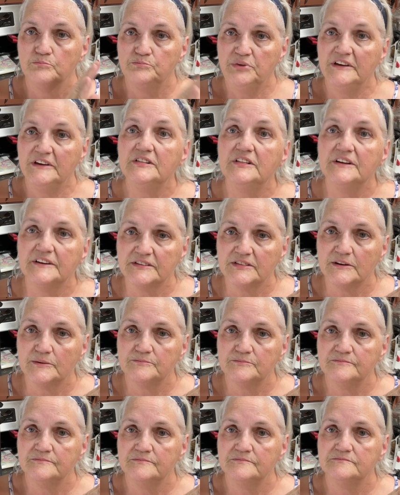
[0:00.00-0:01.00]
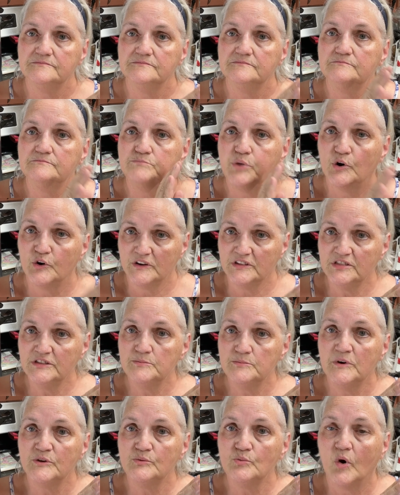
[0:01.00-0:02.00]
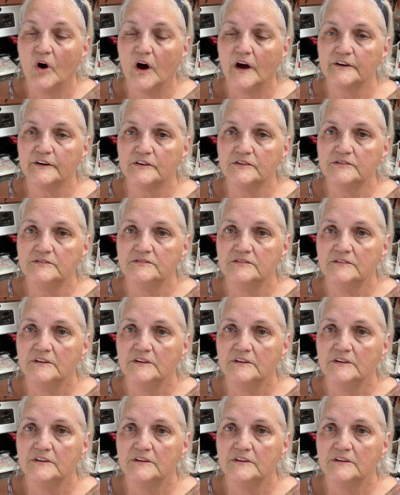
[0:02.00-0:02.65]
peeling them, putting them in water.